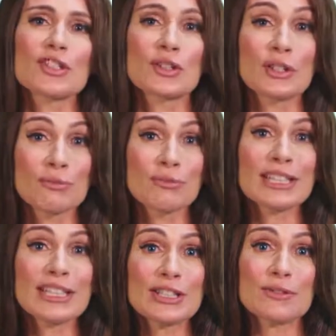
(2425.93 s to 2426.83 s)
So you
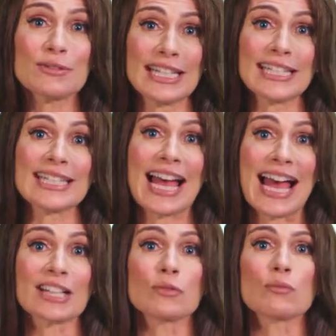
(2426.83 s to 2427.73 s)
really do need to
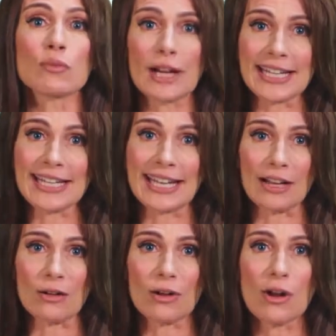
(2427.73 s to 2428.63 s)
act right
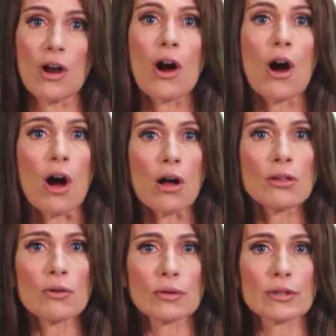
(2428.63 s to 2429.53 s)
now.
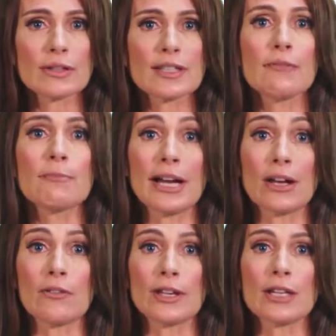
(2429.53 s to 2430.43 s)
All orders of
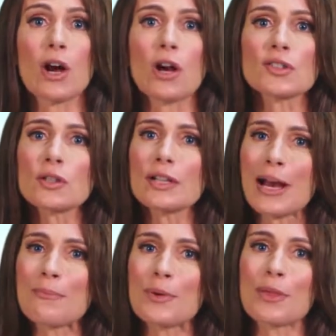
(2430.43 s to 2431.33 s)
Biofit also
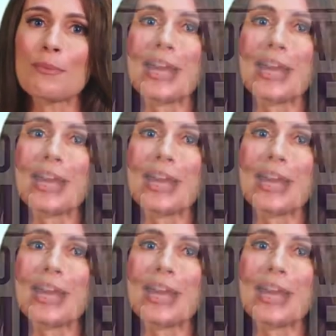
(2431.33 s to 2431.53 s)
come with